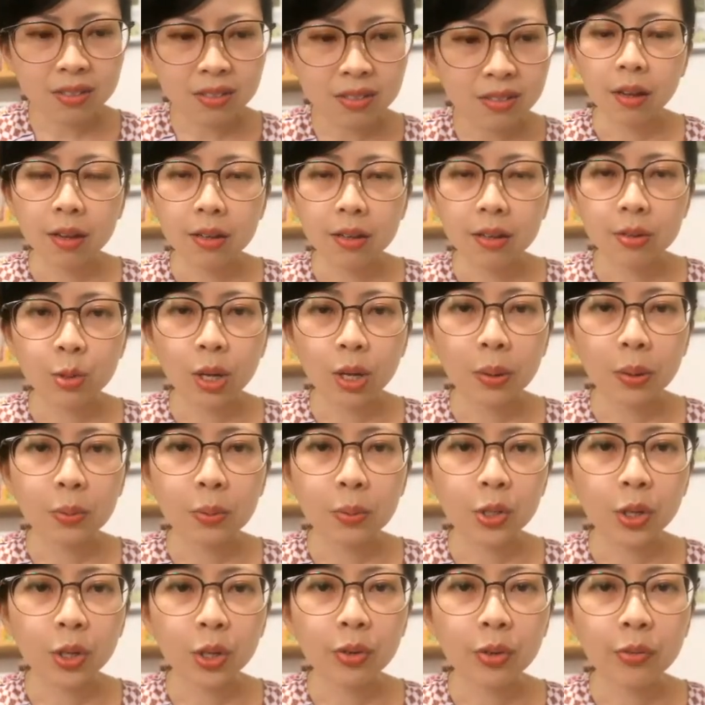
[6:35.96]
So I'm
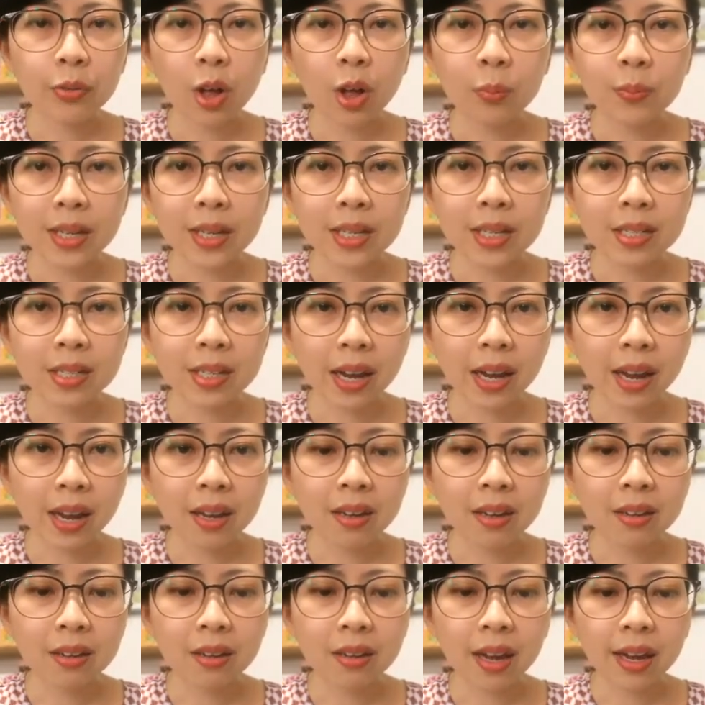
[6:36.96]
sure we've all been
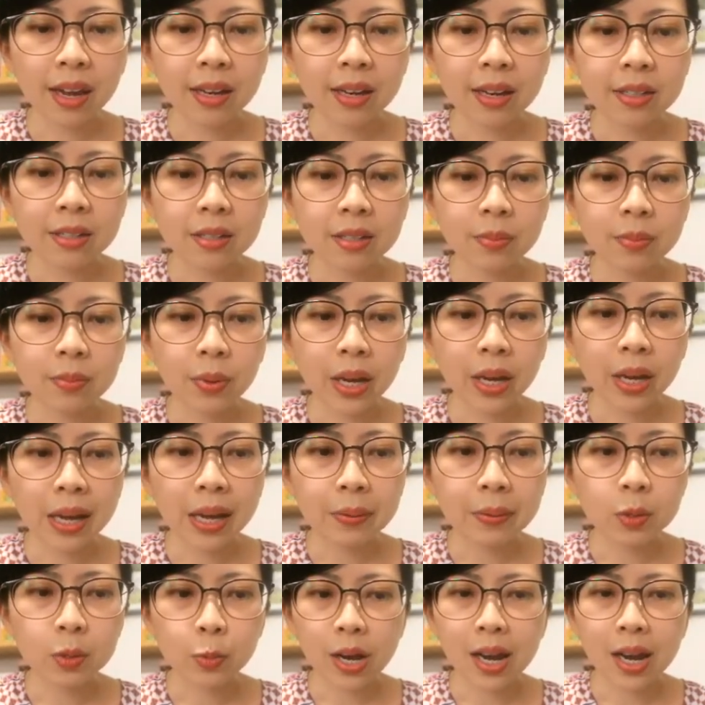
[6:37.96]
there, and
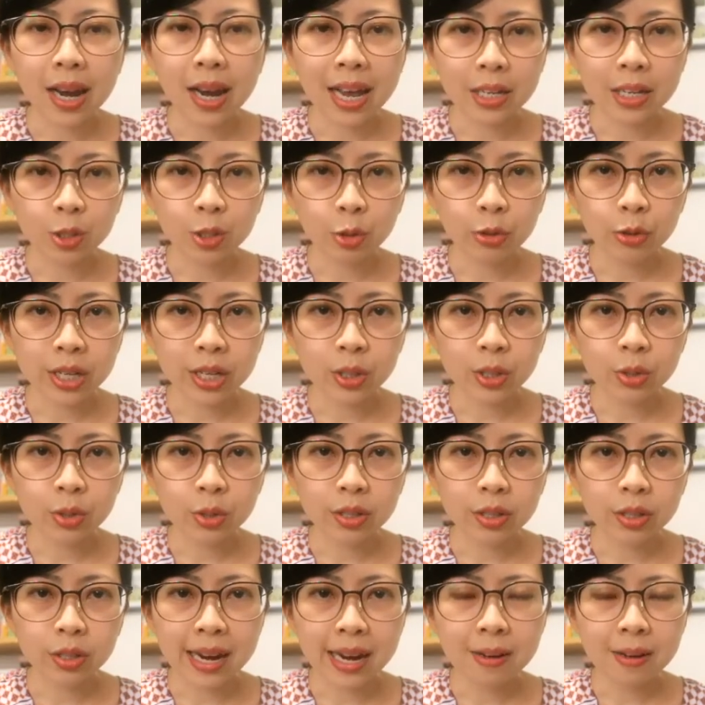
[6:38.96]
perhaps we are less green
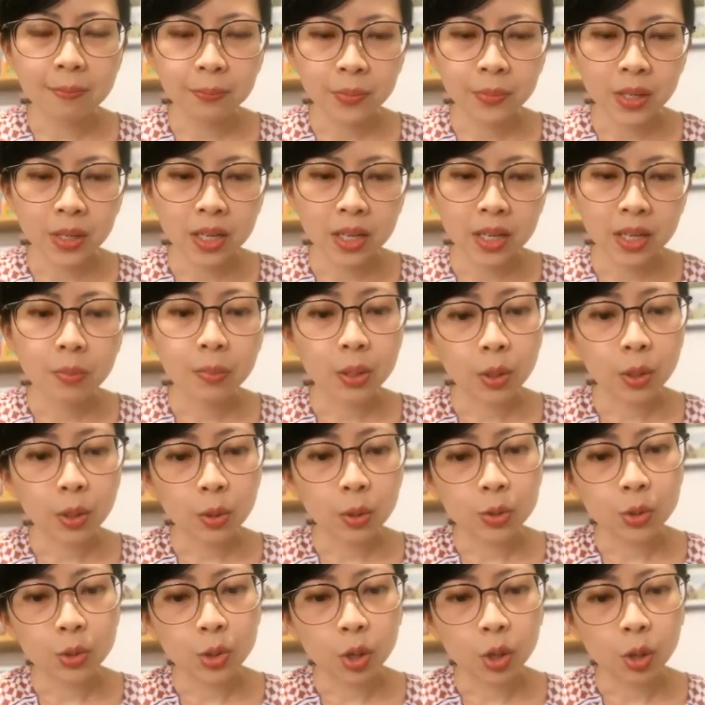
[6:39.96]
today, but
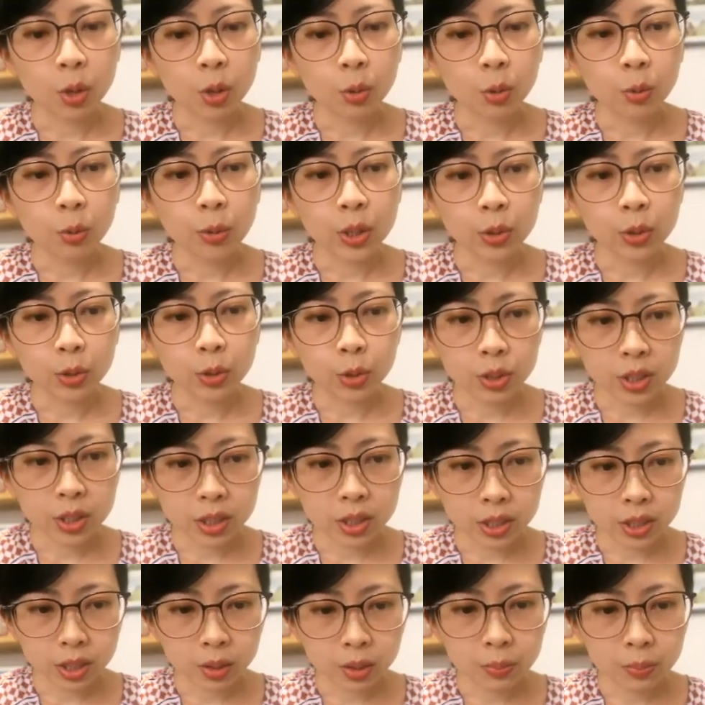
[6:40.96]
also we could
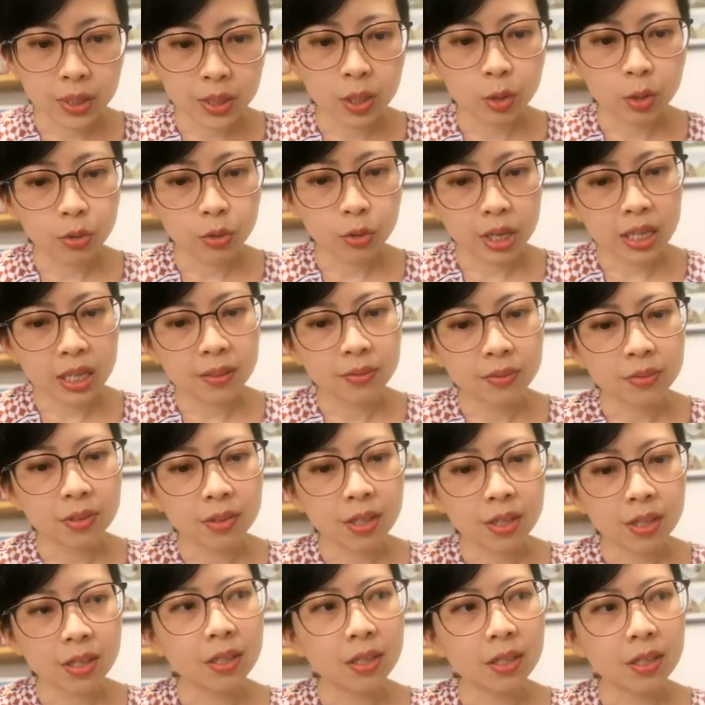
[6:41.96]
still be green
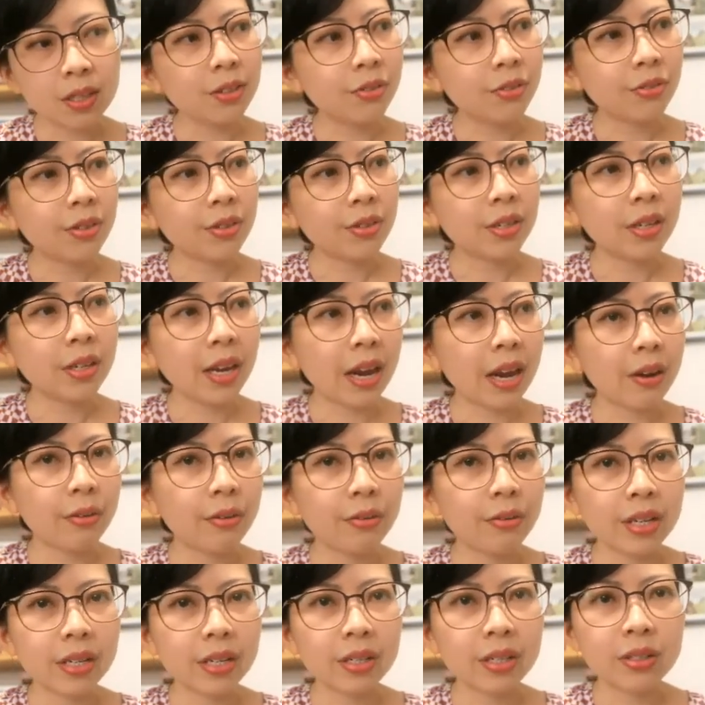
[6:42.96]
in different
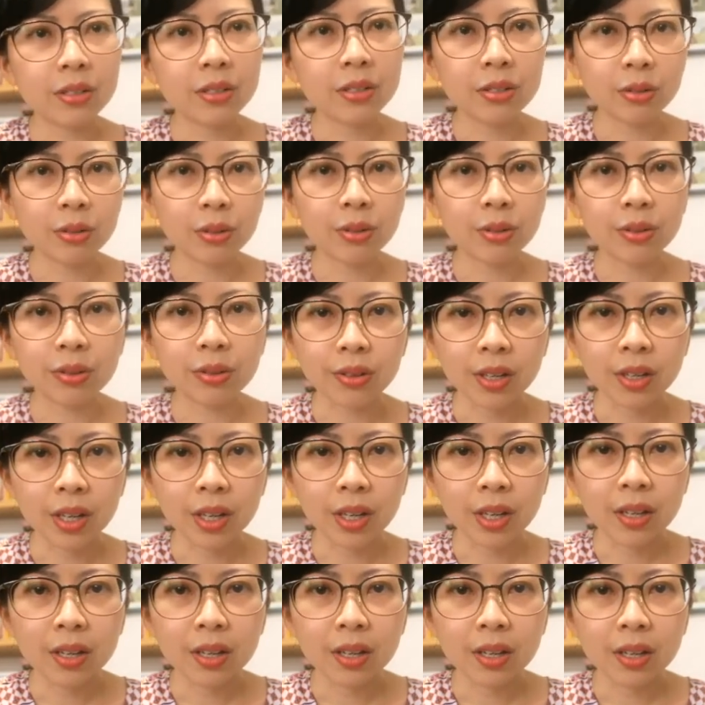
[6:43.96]
areas, or
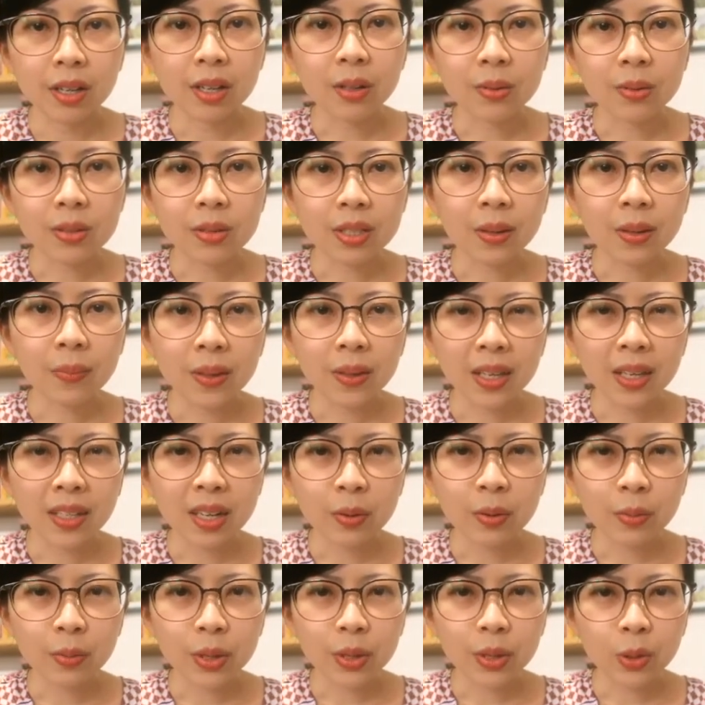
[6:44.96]
something
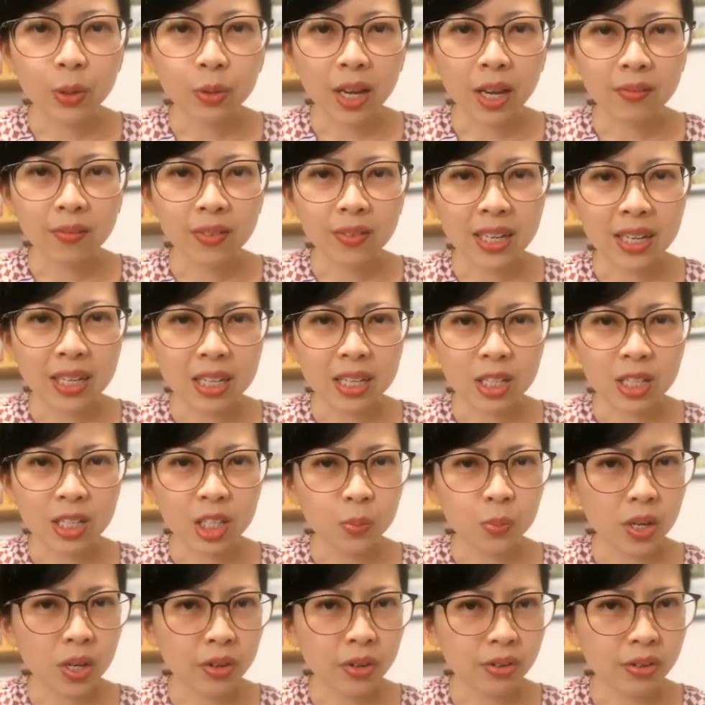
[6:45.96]
that we don't have any
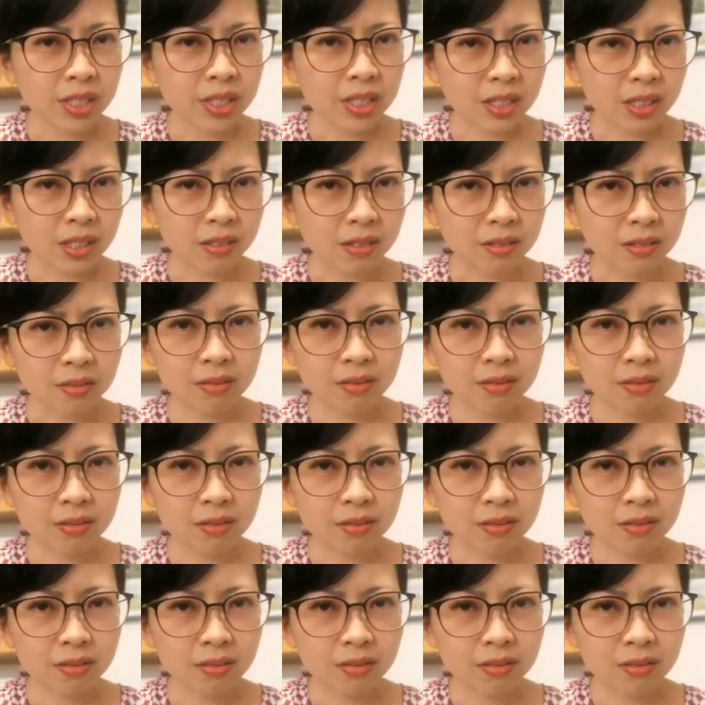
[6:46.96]
experience in.